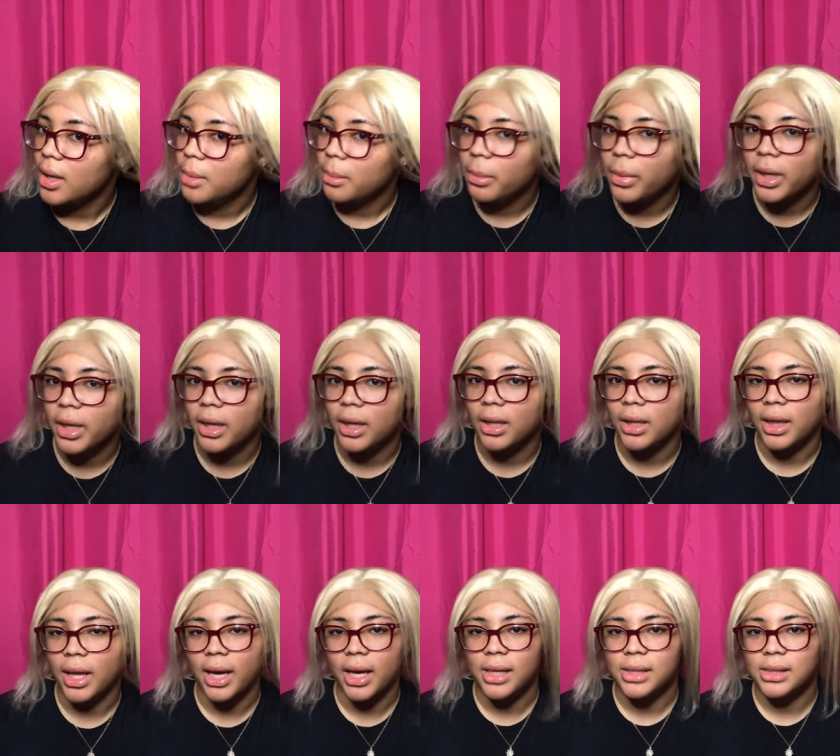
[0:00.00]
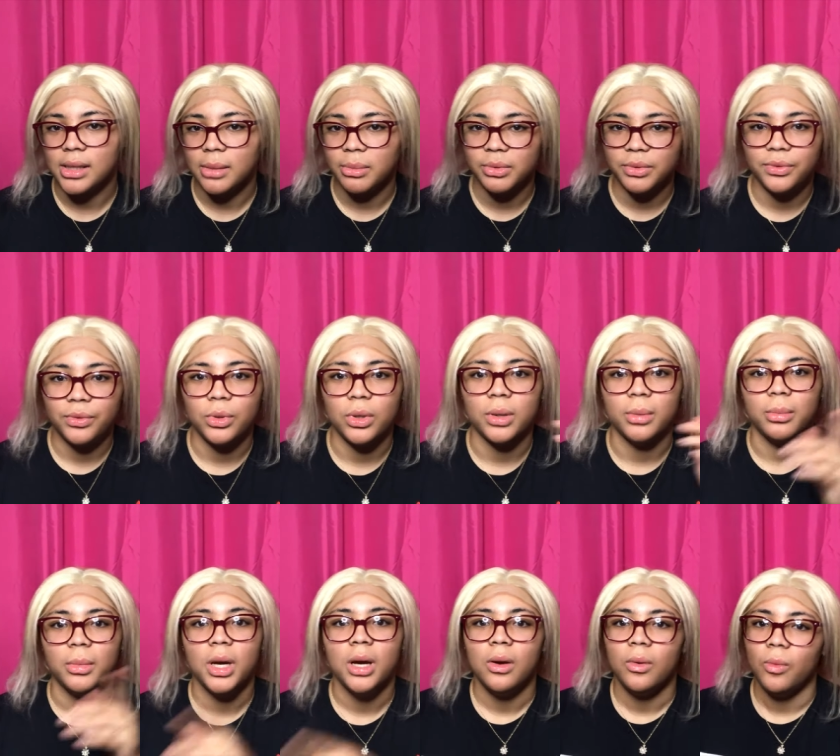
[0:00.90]
But like I said before,
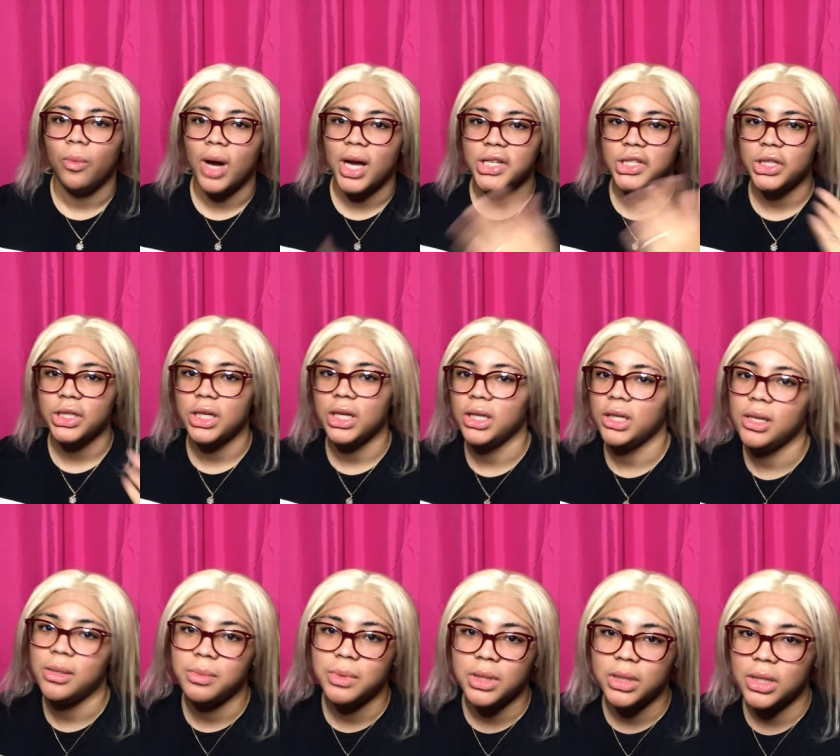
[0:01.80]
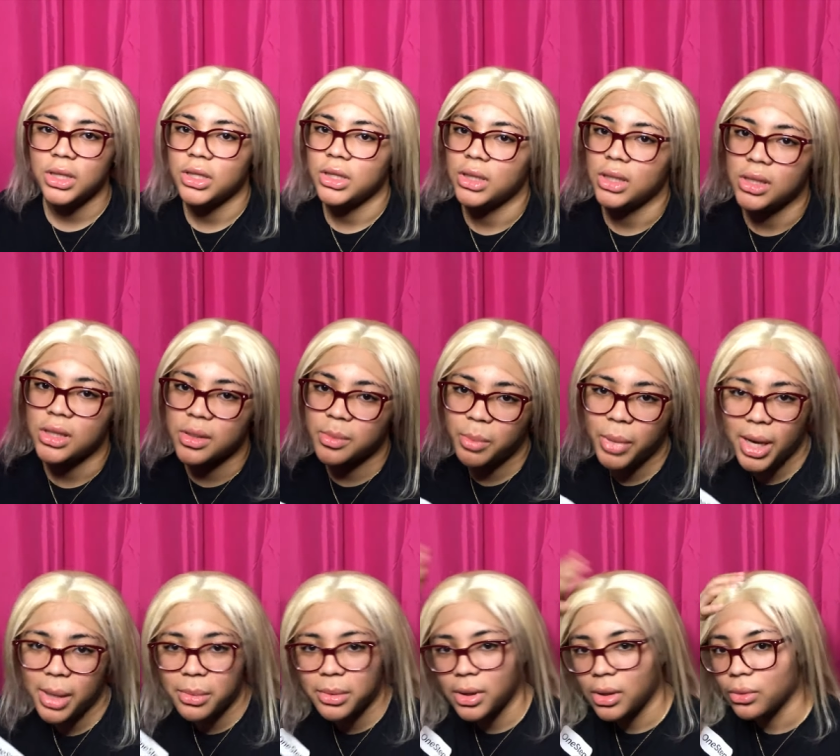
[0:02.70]
washing that deep conditioner is
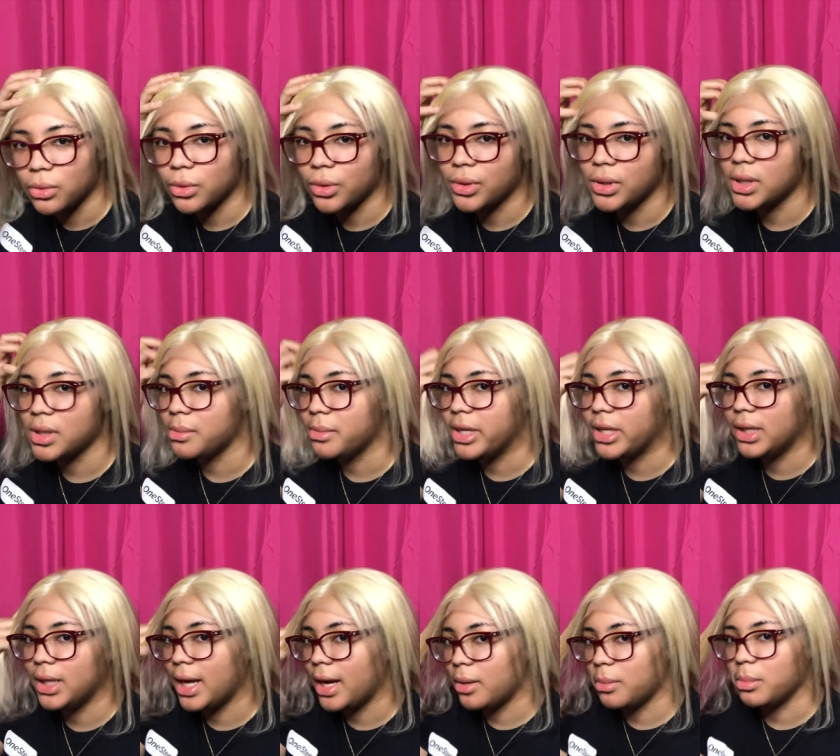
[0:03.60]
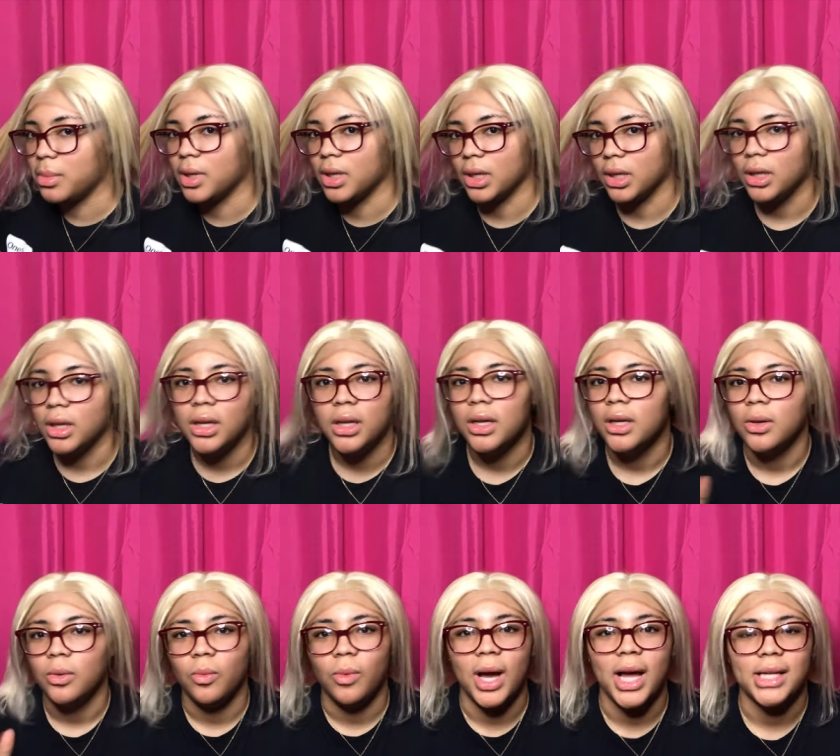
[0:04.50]
probably gonna throw the smell out, but
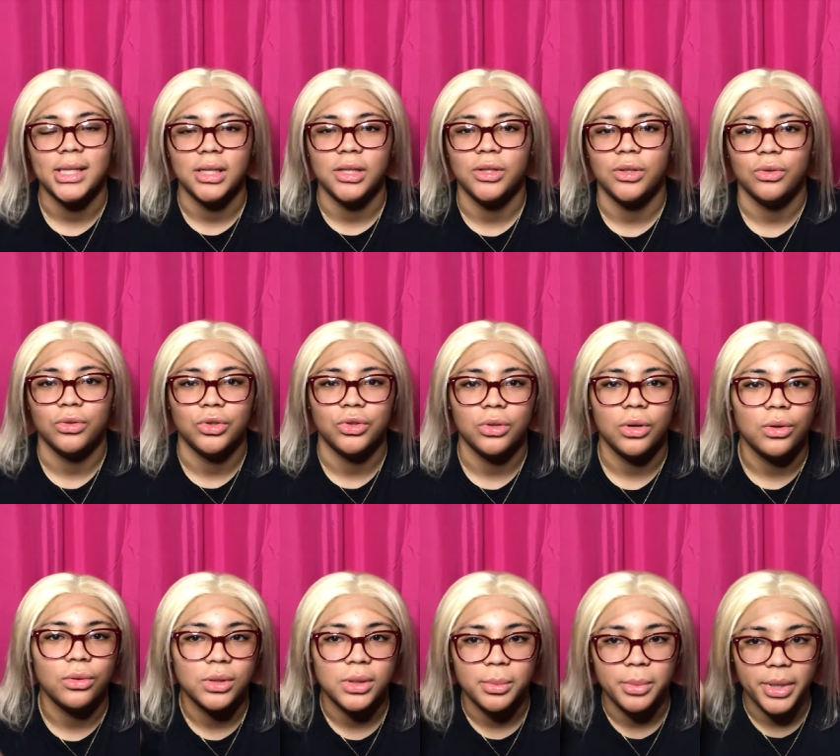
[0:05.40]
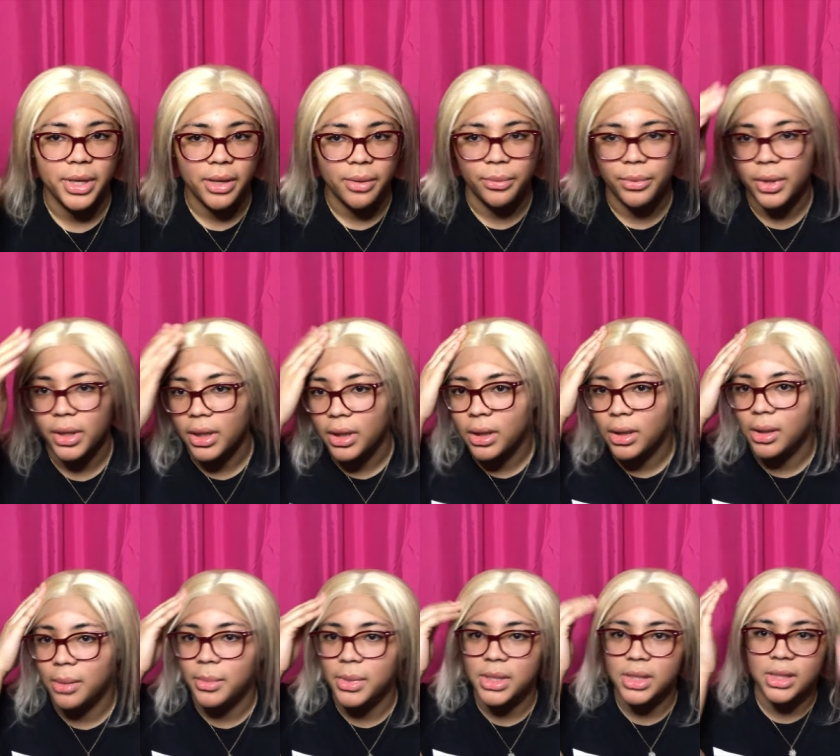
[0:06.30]
why is it so strong to begin with?
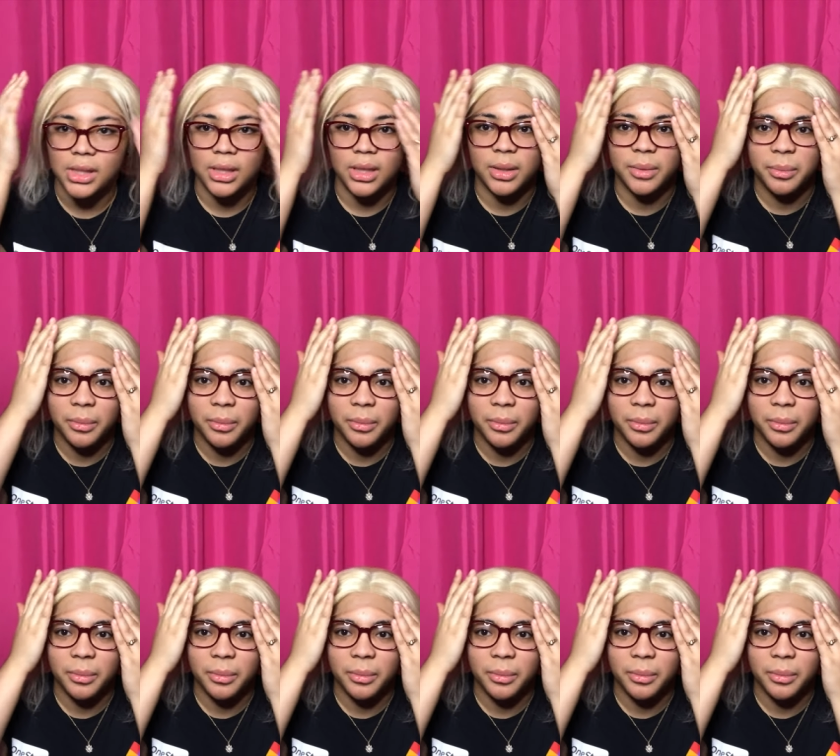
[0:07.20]
Let me see.